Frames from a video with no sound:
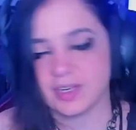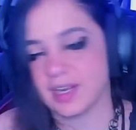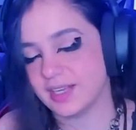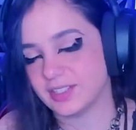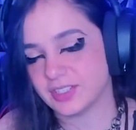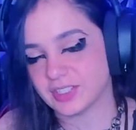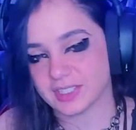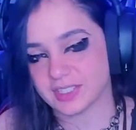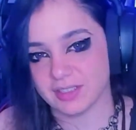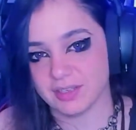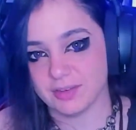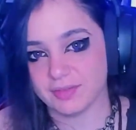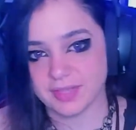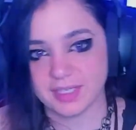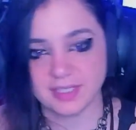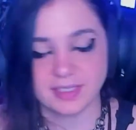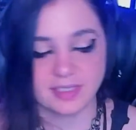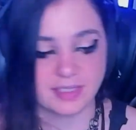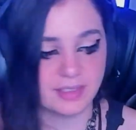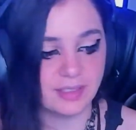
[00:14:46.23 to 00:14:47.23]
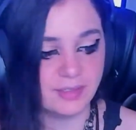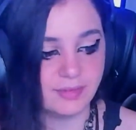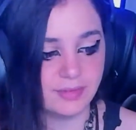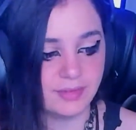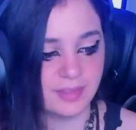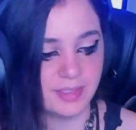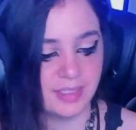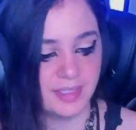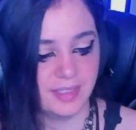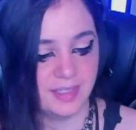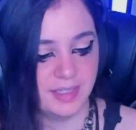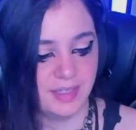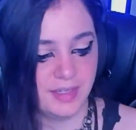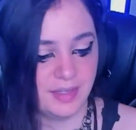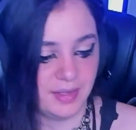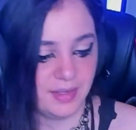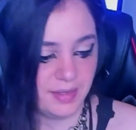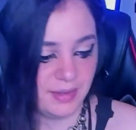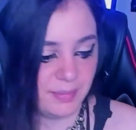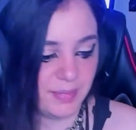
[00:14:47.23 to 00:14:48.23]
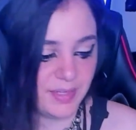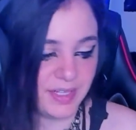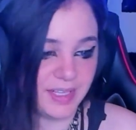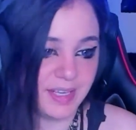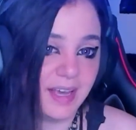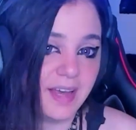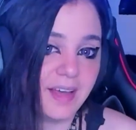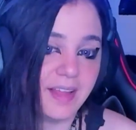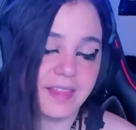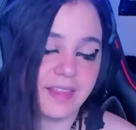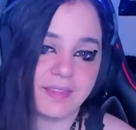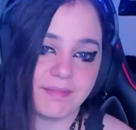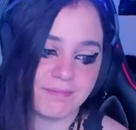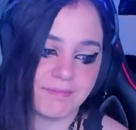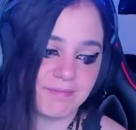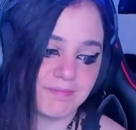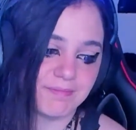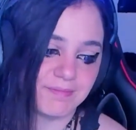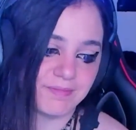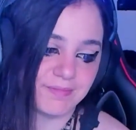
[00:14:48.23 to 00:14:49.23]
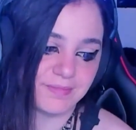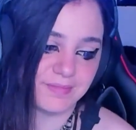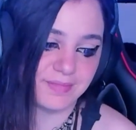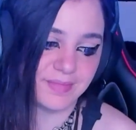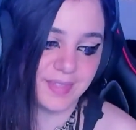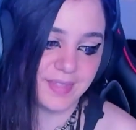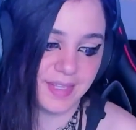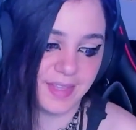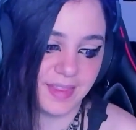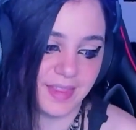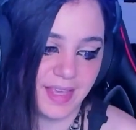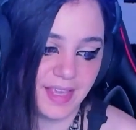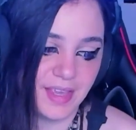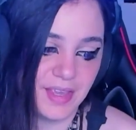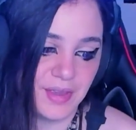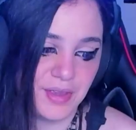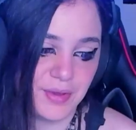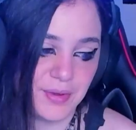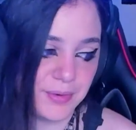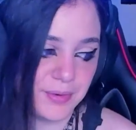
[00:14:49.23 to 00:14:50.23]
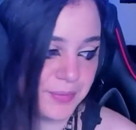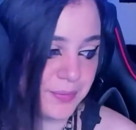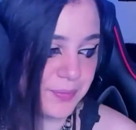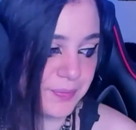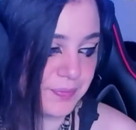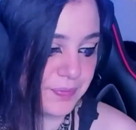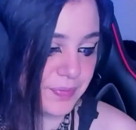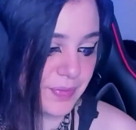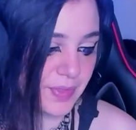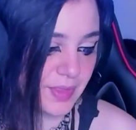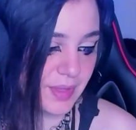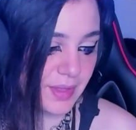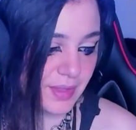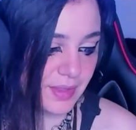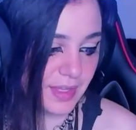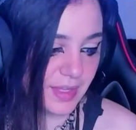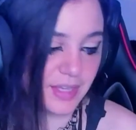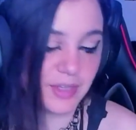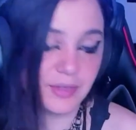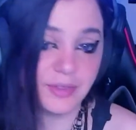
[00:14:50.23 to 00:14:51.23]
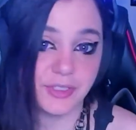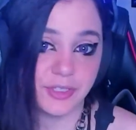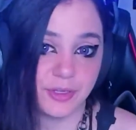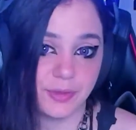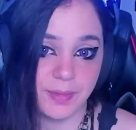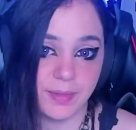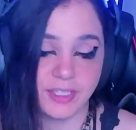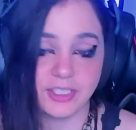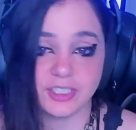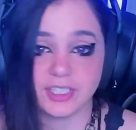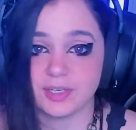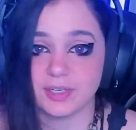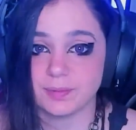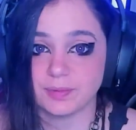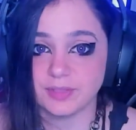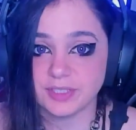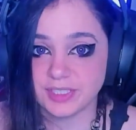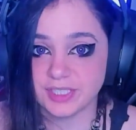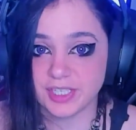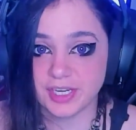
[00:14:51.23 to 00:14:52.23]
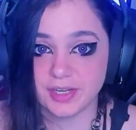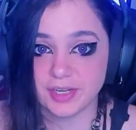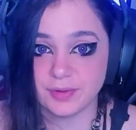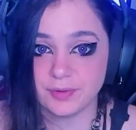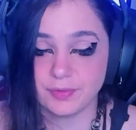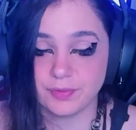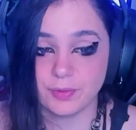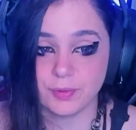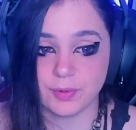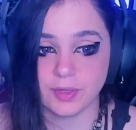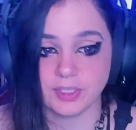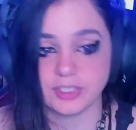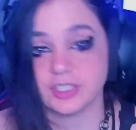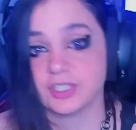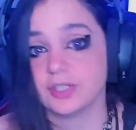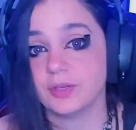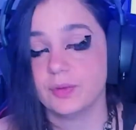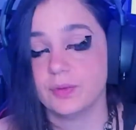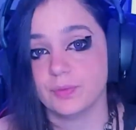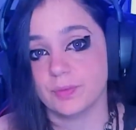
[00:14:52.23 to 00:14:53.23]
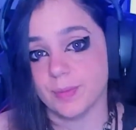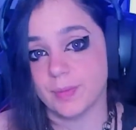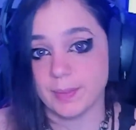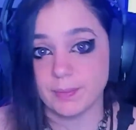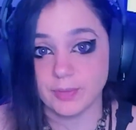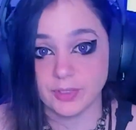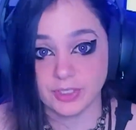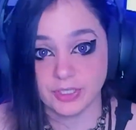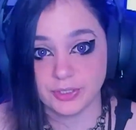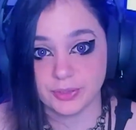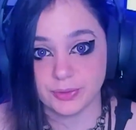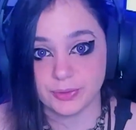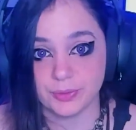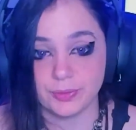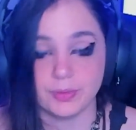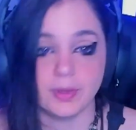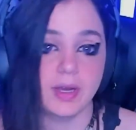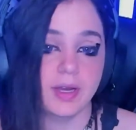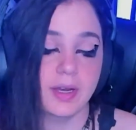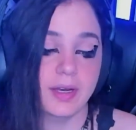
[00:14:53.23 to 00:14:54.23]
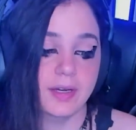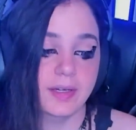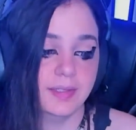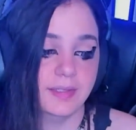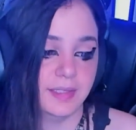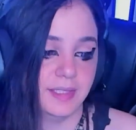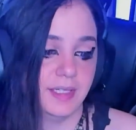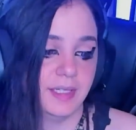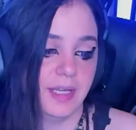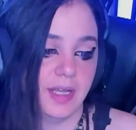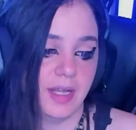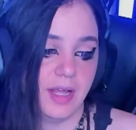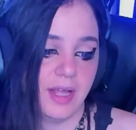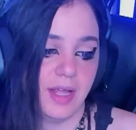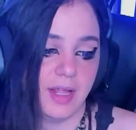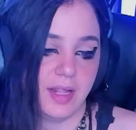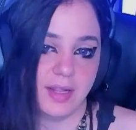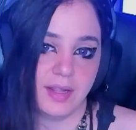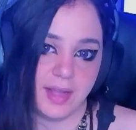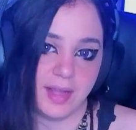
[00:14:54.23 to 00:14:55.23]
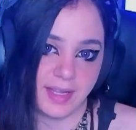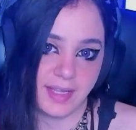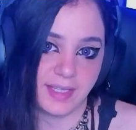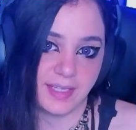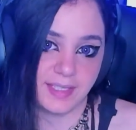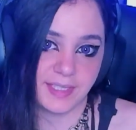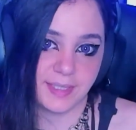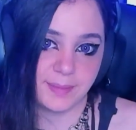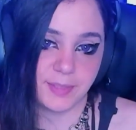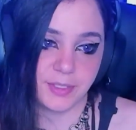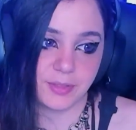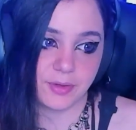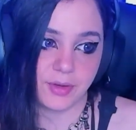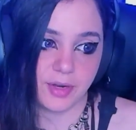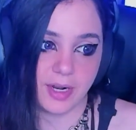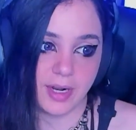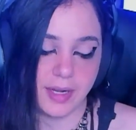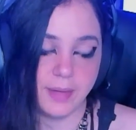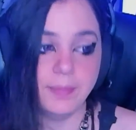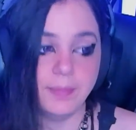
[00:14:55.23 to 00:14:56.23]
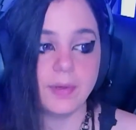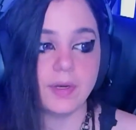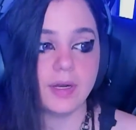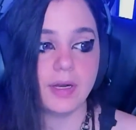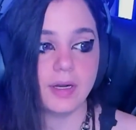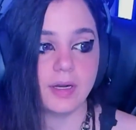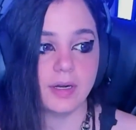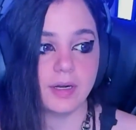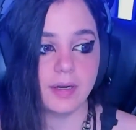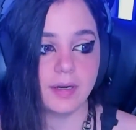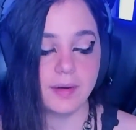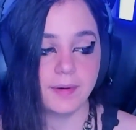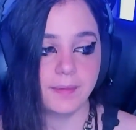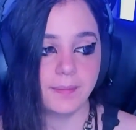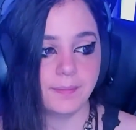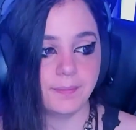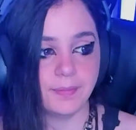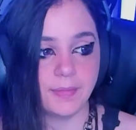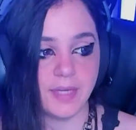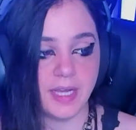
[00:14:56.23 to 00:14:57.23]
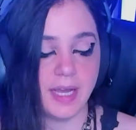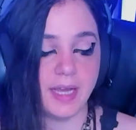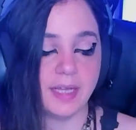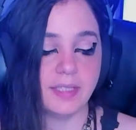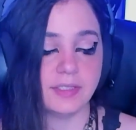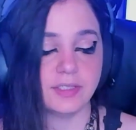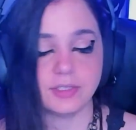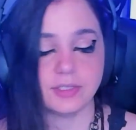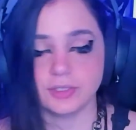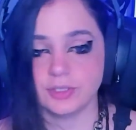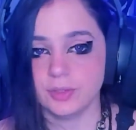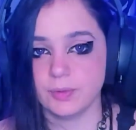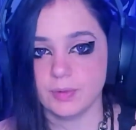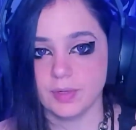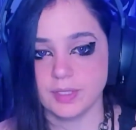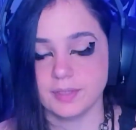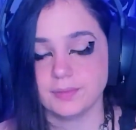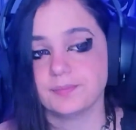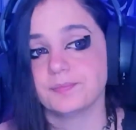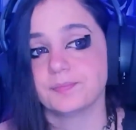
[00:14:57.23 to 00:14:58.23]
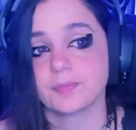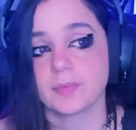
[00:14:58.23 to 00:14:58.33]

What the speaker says: I just love that stuff. But yeah, thank you so much. I appreciate you for watching. Remember to like and subscribe. And you know what?